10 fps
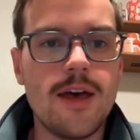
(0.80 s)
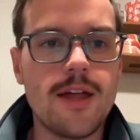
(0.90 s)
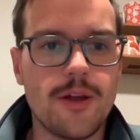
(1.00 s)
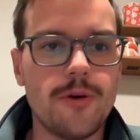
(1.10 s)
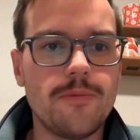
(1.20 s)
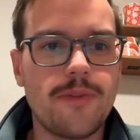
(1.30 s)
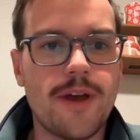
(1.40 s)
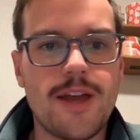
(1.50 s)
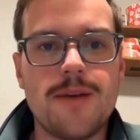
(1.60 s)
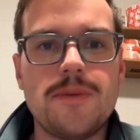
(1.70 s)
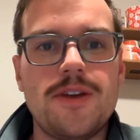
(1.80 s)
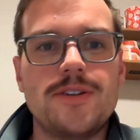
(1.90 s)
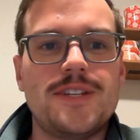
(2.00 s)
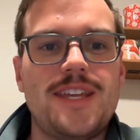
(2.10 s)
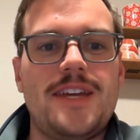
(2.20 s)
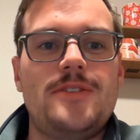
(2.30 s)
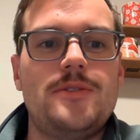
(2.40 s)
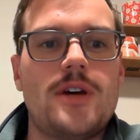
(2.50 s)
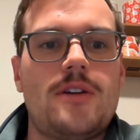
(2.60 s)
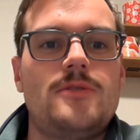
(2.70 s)
Hello, I am here today to
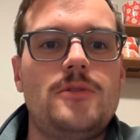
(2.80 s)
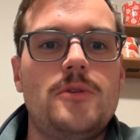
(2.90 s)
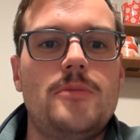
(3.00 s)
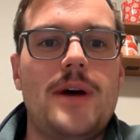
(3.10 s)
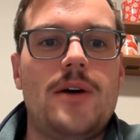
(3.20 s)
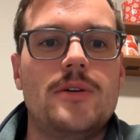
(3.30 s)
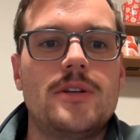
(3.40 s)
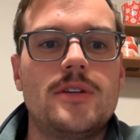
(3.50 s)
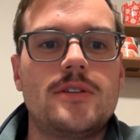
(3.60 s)
talk to you about